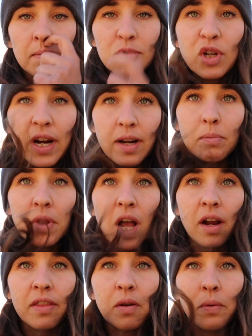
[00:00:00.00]
I'm trying to
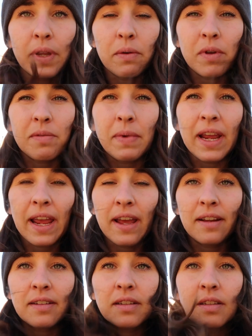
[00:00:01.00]
block the wind with my
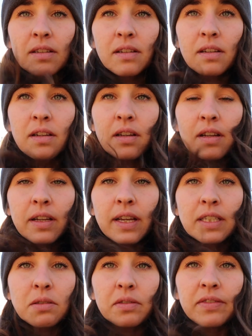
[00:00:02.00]
hand. I
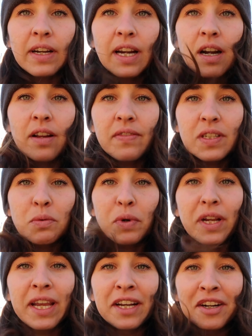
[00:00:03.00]
guess we'll find out if it's
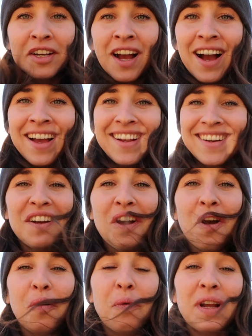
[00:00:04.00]
working or not.
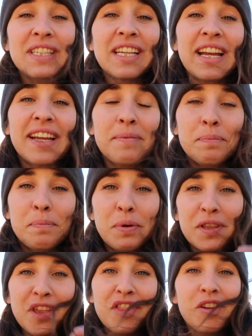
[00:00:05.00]
Once I
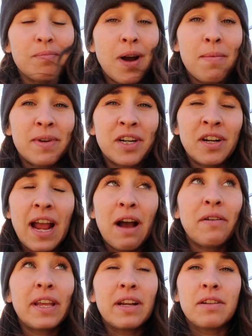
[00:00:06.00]
put the thermometer
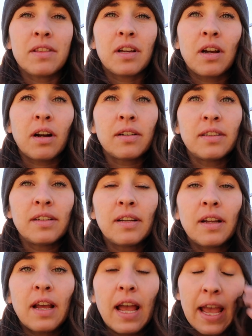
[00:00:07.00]
out here in the
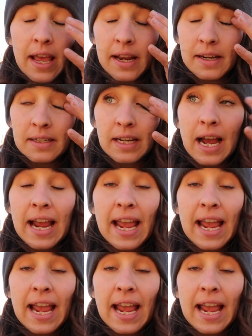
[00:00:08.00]
garden, and